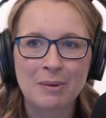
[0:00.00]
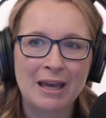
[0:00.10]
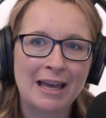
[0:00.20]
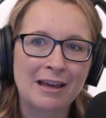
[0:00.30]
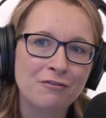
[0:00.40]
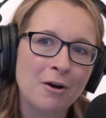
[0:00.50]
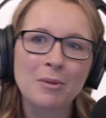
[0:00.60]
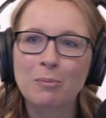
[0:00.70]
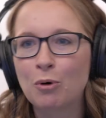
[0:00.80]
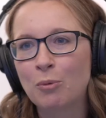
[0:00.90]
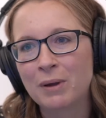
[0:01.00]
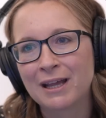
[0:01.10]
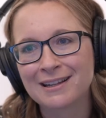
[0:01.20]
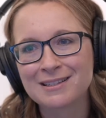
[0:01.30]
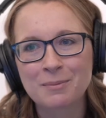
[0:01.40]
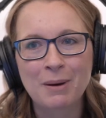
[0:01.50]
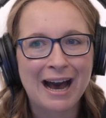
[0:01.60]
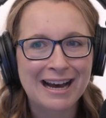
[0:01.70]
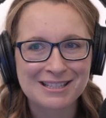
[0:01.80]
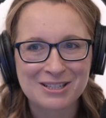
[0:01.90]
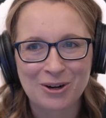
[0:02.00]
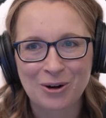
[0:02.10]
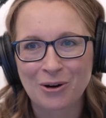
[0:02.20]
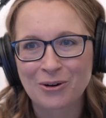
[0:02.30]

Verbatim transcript: be from the pulpit, it's the pastor mm-hmm.